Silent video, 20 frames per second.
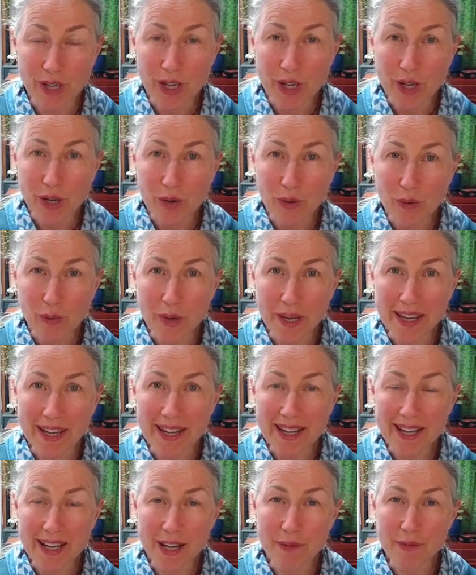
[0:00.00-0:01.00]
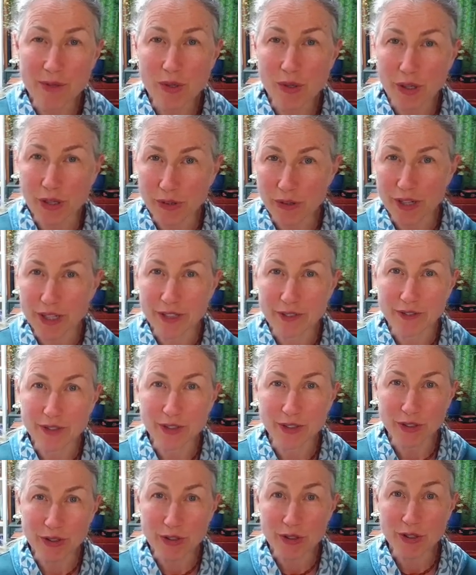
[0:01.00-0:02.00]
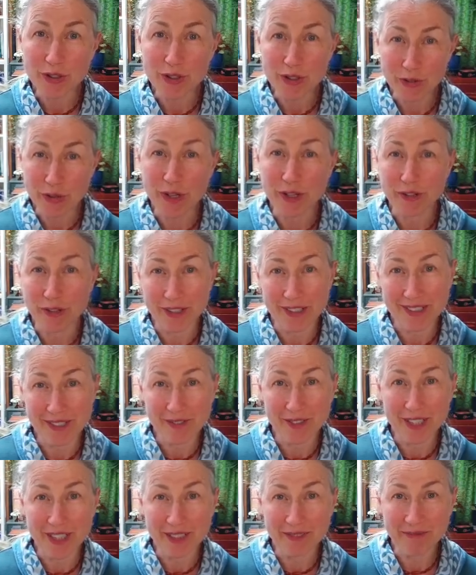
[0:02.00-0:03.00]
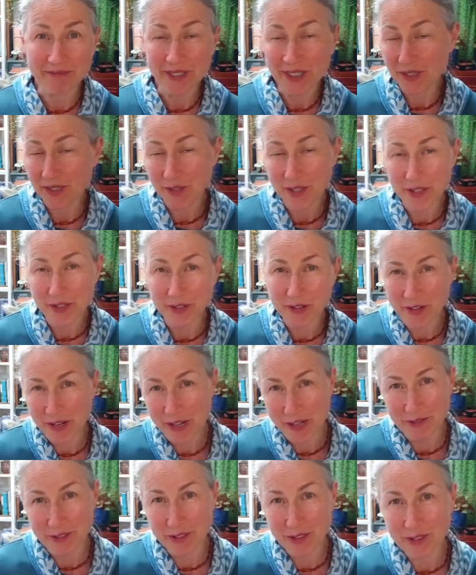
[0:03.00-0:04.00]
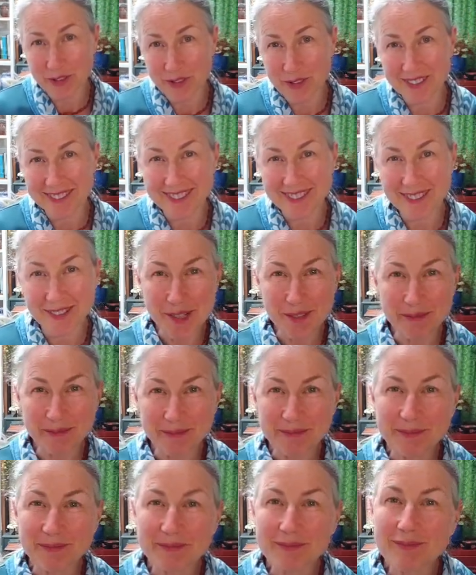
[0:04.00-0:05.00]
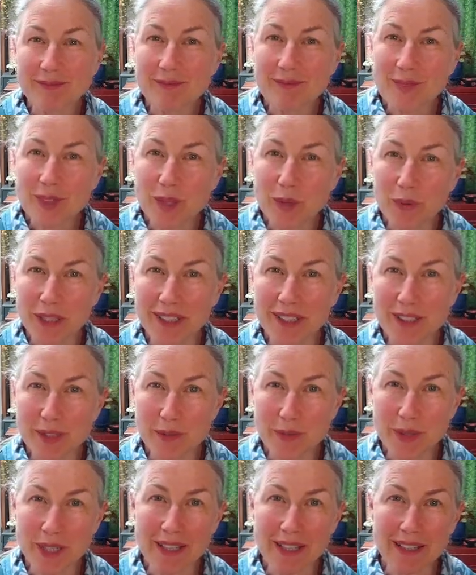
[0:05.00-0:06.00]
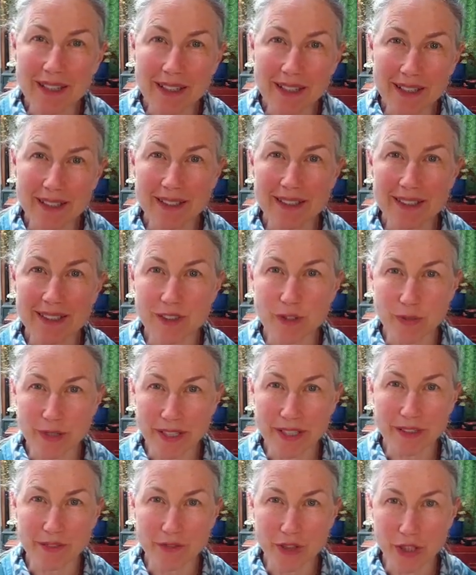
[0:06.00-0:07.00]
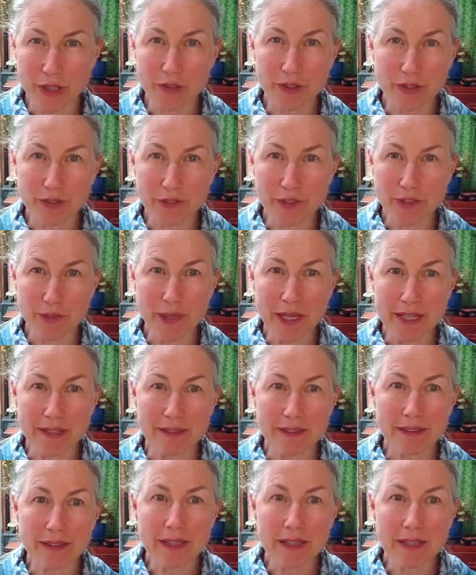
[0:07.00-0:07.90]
We come to our creative solutions through our creativity. That's why they're creative solutions, right? We need to be in this creative generative space.